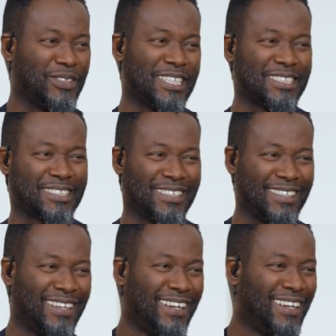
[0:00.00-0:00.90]
Some people,
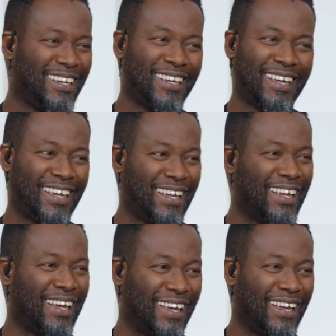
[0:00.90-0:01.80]
they think, oh,
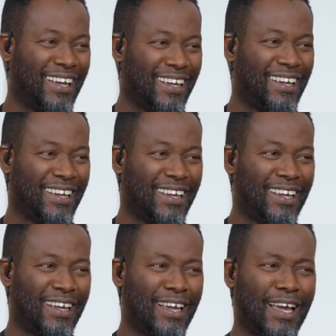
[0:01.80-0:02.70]
me, I'm not a
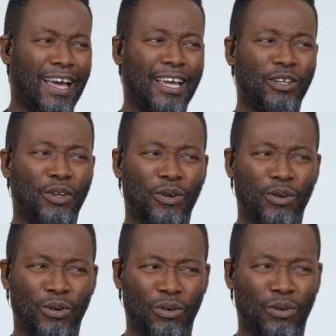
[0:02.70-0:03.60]
vegetarian,
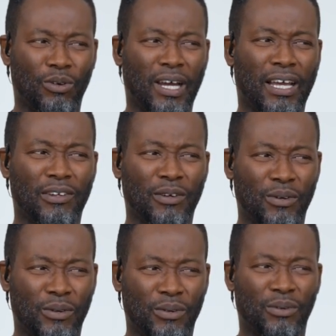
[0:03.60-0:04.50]
so
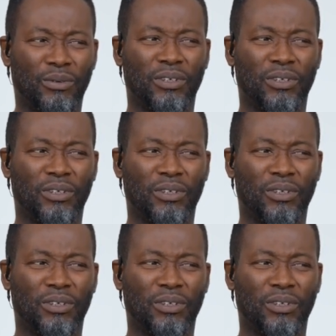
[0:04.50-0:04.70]
vegetables.